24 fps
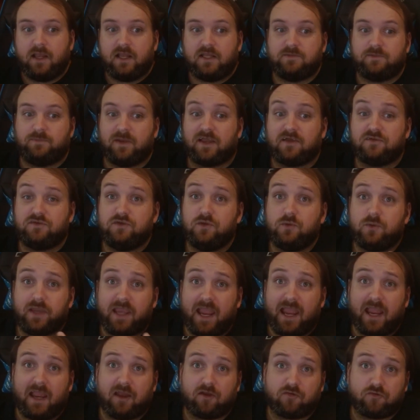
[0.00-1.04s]
It's because you
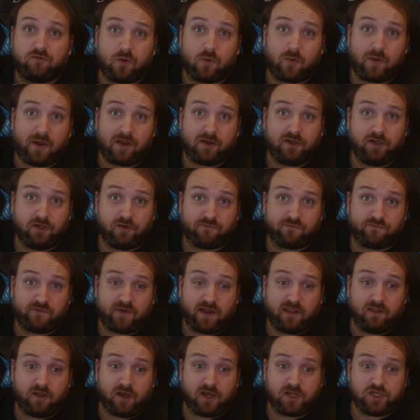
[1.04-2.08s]
can't grow out of your
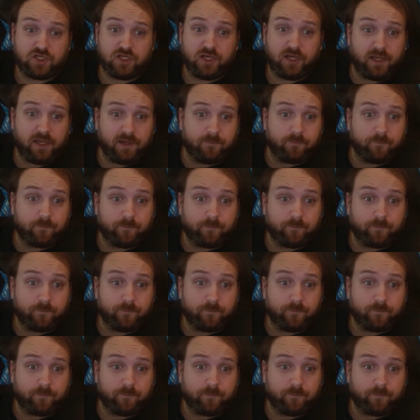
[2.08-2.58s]
phylogeny.